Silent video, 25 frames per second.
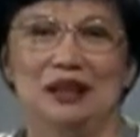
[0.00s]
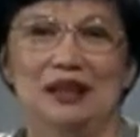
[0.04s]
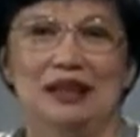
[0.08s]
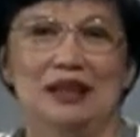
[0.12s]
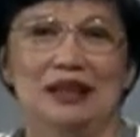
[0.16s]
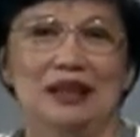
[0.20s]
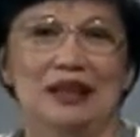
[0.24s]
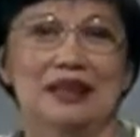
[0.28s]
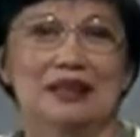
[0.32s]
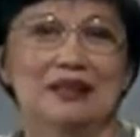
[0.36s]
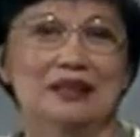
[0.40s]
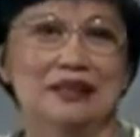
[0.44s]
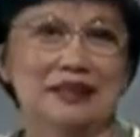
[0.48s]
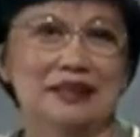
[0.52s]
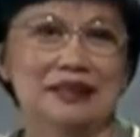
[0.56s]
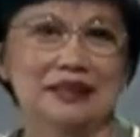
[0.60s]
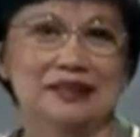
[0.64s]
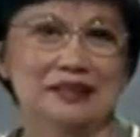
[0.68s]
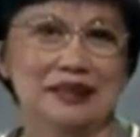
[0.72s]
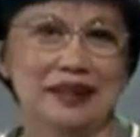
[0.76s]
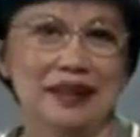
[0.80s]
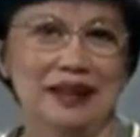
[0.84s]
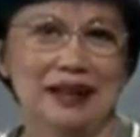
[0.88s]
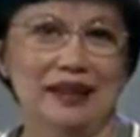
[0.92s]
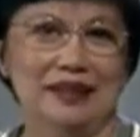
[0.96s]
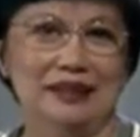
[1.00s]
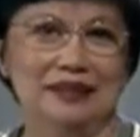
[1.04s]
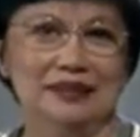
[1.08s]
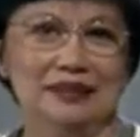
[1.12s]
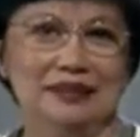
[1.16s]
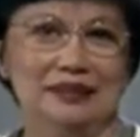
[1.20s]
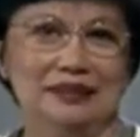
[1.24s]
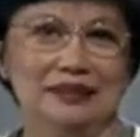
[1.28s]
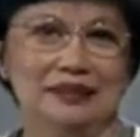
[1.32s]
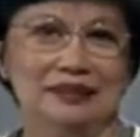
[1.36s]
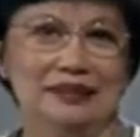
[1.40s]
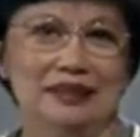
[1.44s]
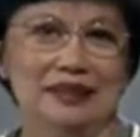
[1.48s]
In these
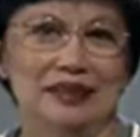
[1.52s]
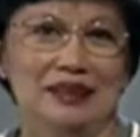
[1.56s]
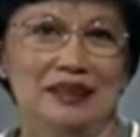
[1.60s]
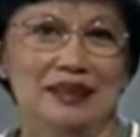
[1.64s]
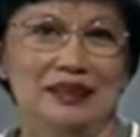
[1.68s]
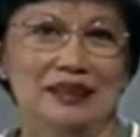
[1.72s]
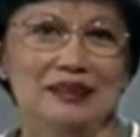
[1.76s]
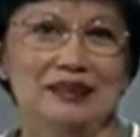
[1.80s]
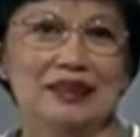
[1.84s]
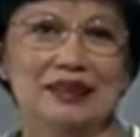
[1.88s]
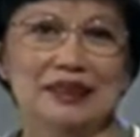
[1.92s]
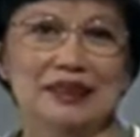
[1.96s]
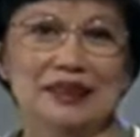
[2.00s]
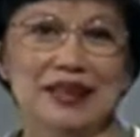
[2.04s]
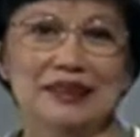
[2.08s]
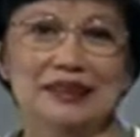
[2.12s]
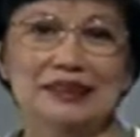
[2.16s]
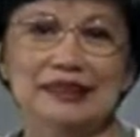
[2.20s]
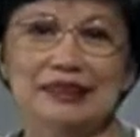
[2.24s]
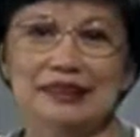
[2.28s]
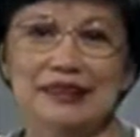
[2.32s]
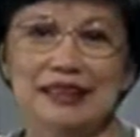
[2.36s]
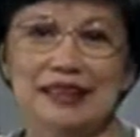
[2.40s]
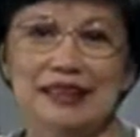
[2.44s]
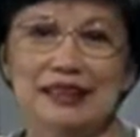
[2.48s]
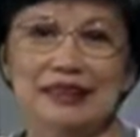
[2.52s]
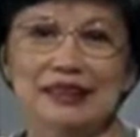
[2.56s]
tasks, the testee